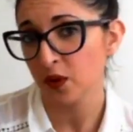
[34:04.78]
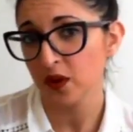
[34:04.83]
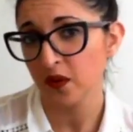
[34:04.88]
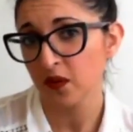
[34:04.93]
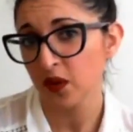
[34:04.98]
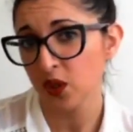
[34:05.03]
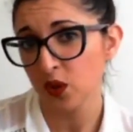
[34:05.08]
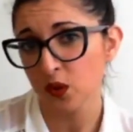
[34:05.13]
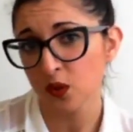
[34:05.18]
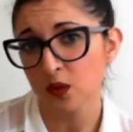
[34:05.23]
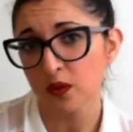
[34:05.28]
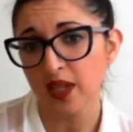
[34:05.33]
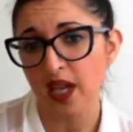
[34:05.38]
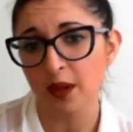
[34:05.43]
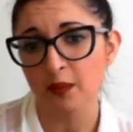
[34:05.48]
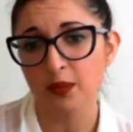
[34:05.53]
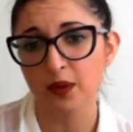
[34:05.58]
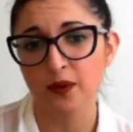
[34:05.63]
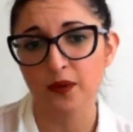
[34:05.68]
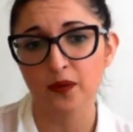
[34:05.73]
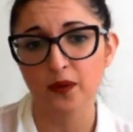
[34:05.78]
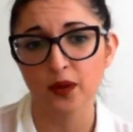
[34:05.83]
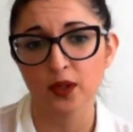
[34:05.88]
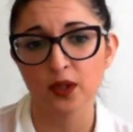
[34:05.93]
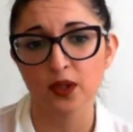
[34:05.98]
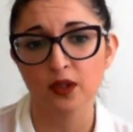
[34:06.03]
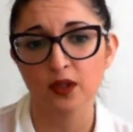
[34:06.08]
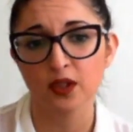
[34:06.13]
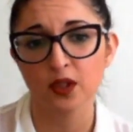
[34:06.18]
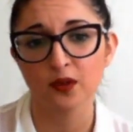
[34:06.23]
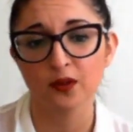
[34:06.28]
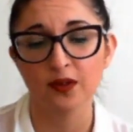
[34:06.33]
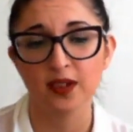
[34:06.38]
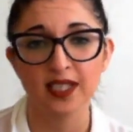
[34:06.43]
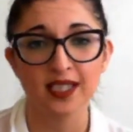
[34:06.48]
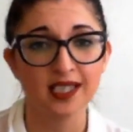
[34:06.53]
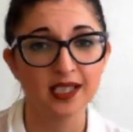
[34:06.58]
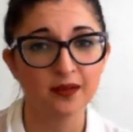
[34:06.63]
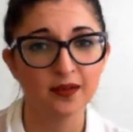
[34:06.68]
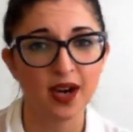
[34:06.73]
of you that prefer to
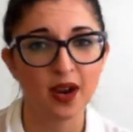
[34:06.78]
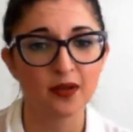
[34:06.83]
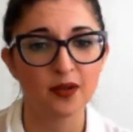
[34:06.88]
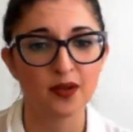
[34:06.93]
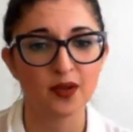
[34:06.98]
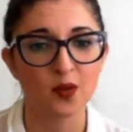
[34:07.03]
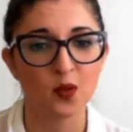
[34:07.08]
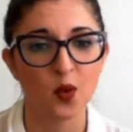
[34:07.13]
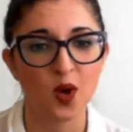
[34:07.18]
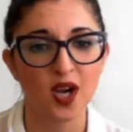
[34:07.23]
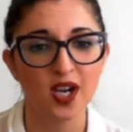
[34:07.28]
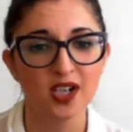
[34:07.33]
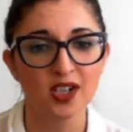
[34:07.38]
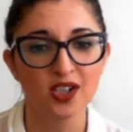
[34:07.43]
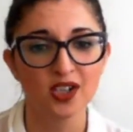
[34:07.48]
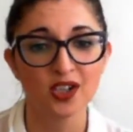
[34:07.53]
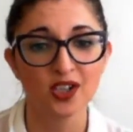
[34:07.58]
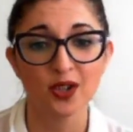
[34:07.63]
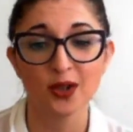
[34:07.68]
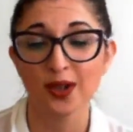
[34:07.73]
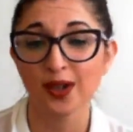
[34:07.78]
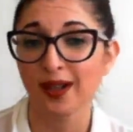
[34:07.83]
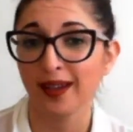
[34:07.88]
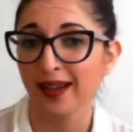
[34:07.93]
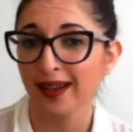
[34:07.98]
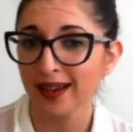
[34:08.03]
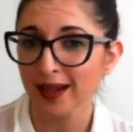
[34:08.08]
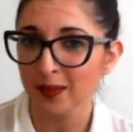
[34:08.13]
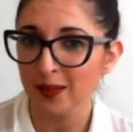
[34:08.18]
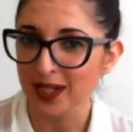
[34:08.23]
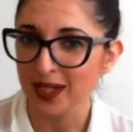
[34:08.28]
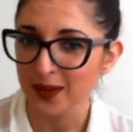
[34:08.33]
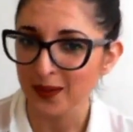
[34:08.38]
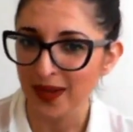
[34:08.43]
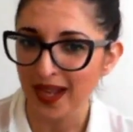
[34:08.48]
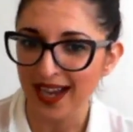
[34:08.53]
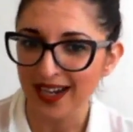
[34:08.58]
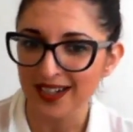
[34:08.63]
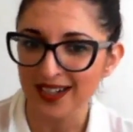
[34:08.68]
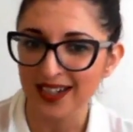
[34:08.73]
listen rather than watch, you're in luck because we
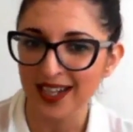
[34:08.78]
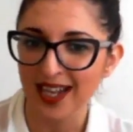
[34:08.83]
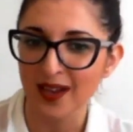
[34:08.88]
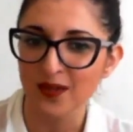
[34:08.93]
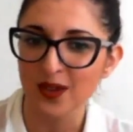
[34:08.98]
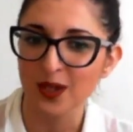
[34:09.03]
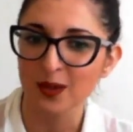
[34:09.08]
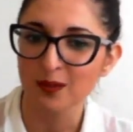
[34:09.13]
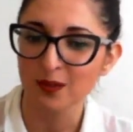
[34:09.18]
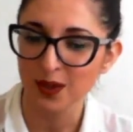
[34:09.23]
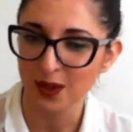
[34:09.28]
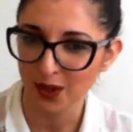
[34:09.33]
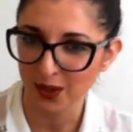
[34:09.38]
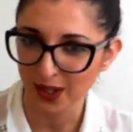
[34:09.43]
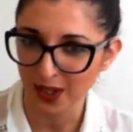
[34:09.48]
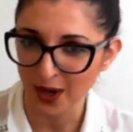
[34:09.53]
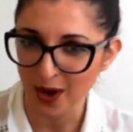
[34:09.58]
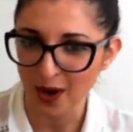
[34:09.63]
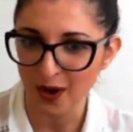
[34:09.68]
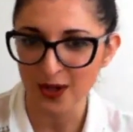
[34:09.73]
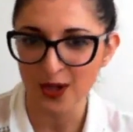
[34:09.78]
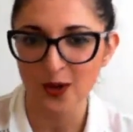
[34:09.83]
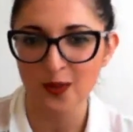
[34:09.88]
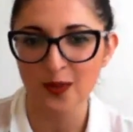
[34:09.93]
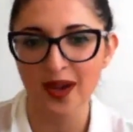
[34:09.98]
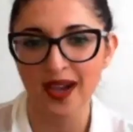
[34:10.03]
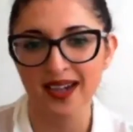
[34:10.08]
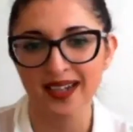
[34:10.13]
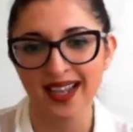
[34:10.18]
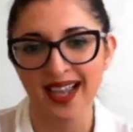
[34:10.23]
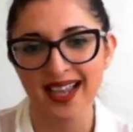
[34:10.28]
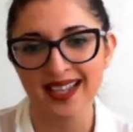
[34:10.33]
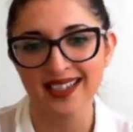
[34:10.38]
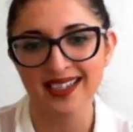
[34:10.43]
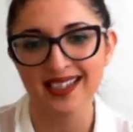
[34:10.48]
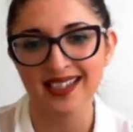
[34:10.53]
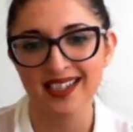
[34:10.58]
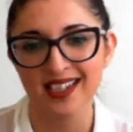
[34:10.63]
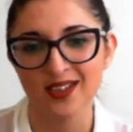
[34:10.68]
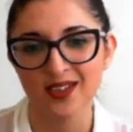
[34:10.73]
actually have a purely audio
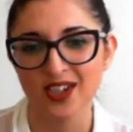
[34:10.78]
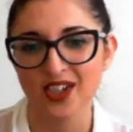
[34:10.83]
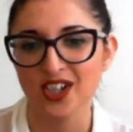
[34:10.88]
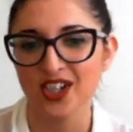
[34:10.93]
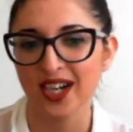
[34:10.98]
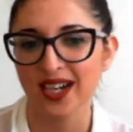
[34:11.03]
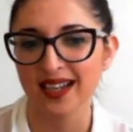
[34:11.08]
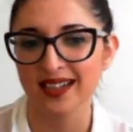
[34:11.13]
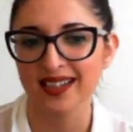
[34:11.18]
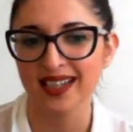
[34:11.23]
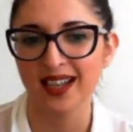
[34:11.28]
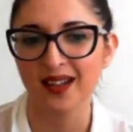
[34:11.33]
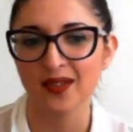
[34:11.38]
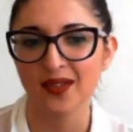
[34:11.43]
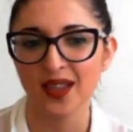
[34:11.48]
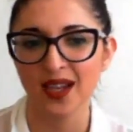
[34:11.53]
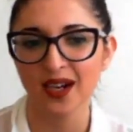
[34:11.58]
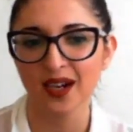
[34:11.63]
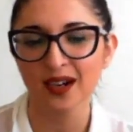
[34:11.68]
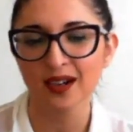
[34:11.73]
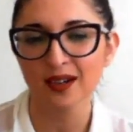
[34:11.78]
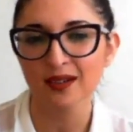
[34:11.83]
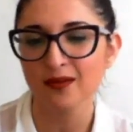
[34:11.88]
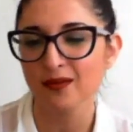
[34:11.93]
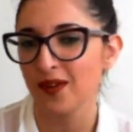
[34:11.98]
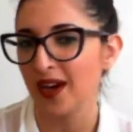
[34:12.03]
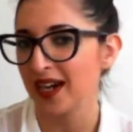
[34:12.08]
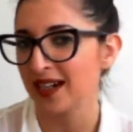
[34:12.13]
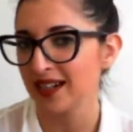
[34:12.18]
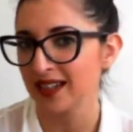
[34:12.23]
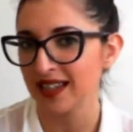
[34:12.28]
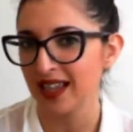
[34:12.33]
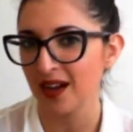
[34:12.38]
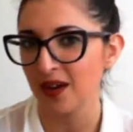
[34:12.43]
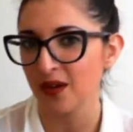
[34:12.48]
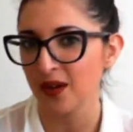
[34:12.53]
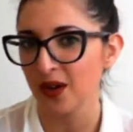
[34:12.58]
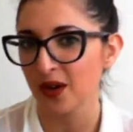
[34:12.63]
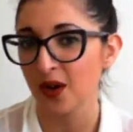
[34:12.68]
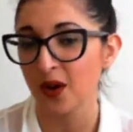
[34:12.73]
podcast. You can check us out there. Find us out
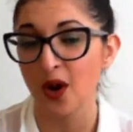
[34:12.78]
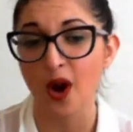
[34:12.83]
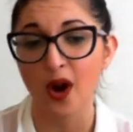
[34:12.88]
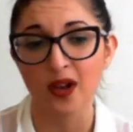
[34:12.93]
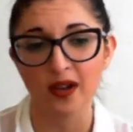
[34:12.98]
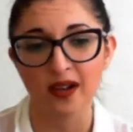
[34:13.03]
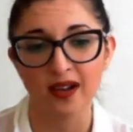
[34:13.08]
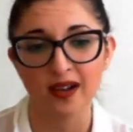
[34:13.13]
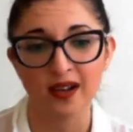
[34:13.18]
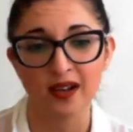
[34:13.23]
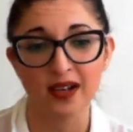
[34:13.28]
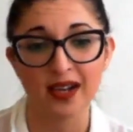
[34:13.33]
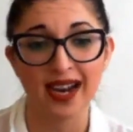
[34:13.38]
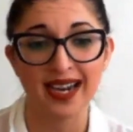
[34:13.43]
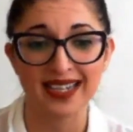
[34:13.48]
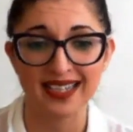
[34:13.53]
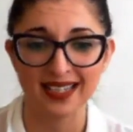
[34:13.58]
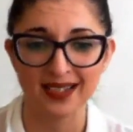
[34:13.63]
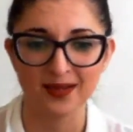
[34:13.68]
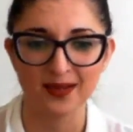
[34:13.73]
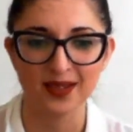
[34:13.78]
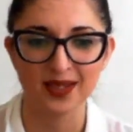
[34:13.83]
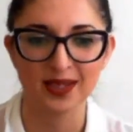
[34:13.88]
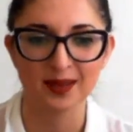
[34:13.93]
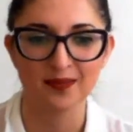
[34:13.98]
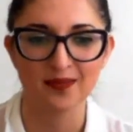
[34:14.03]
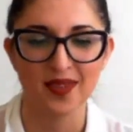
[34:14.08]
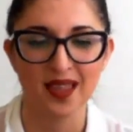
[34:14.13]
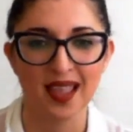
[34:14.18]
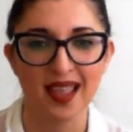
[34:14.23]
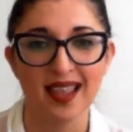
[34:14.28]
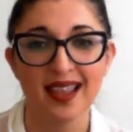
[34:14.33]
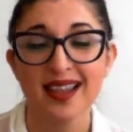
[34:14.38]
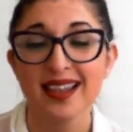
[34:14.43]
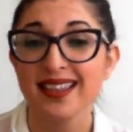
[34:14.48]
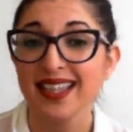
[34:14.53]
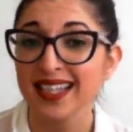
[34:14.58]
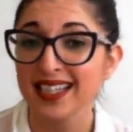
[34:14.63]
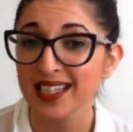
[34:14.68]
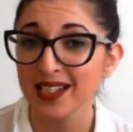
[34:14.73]
there on
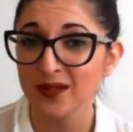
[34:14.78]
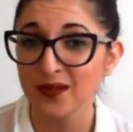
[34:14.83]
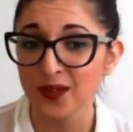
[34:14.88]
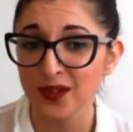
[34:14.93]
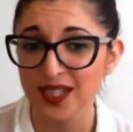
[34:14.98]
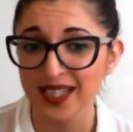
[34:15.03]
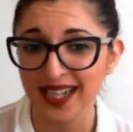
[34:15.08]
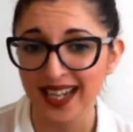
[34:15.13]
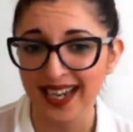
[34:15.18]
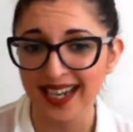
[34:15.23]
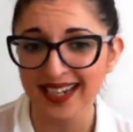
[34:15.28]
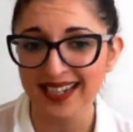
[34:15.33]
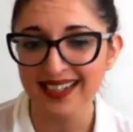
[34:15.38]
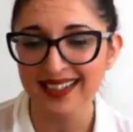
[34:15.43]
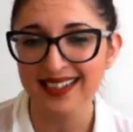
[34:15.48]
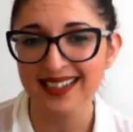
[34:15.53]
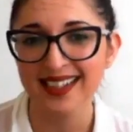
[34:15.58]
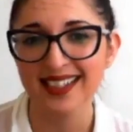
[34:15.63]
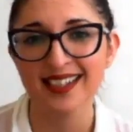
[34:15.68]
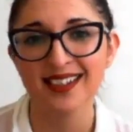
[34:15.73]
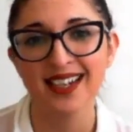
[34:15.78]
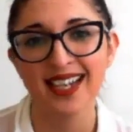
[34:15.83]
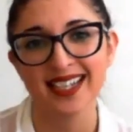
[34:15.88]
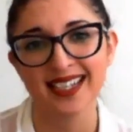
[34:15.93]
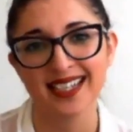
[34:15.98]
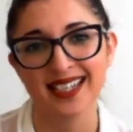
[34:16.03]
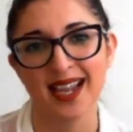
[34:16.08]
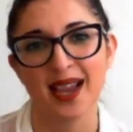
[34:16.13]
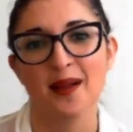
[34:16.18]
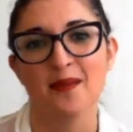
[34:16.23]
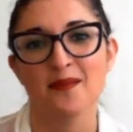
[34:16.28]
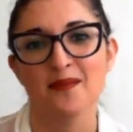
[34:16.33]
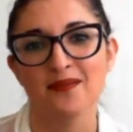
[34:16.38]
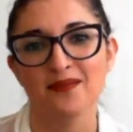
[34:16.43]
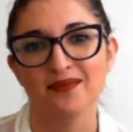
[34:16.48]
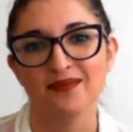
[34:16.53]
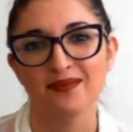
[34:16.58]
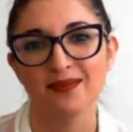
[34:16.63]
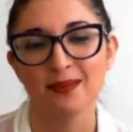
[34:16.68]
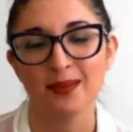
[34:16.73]
iTunes. That's it for today. See you next time.
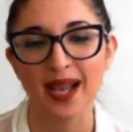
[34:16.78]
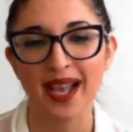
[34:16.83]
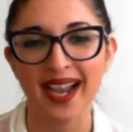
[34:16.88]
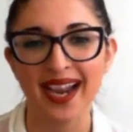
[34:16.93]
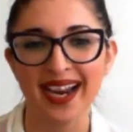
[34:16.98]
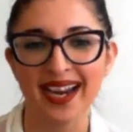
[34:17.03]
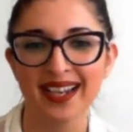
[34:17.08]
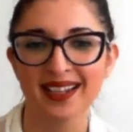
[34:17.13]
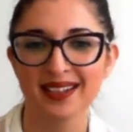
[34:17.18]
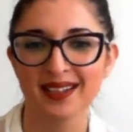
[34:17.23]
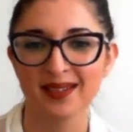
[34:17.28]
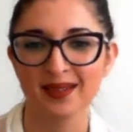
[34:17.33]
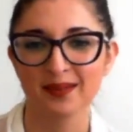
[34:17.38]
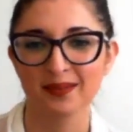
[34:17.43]
Bye.